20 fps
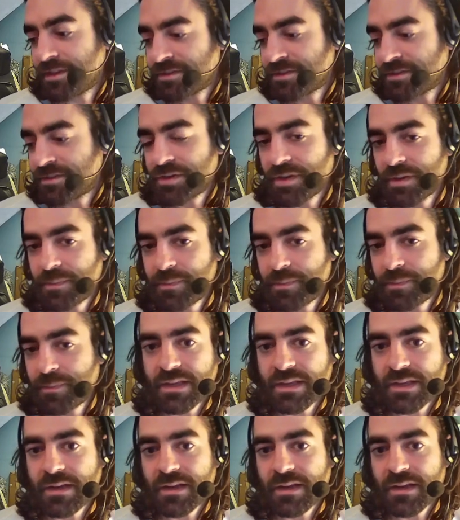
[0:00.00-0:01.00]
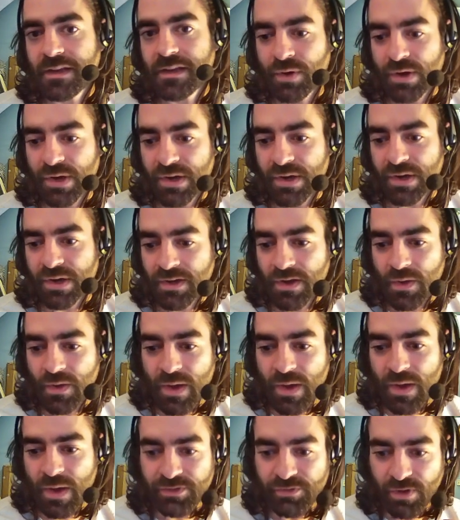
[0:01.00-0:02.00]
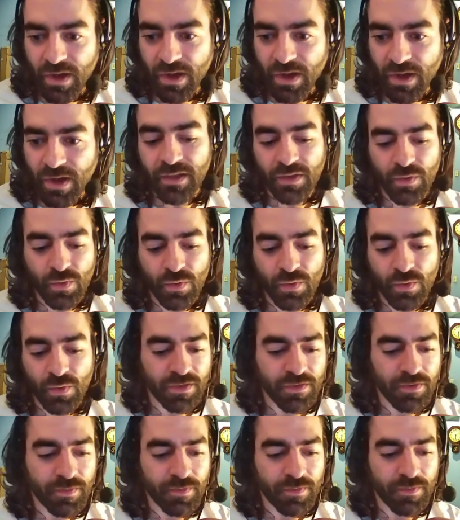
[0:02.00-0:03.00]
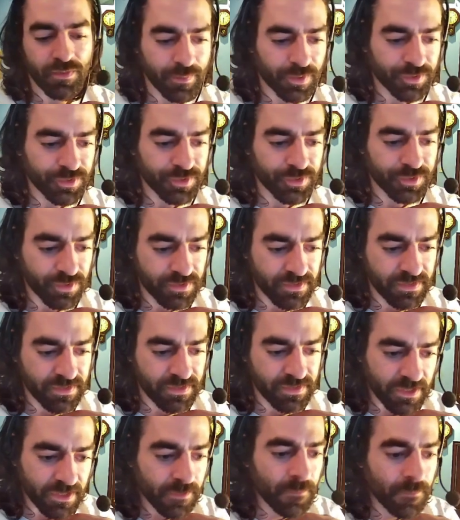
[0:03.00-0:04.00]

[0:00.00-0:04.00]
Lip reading: to repeat, in order to know how to draw, you need to be able to see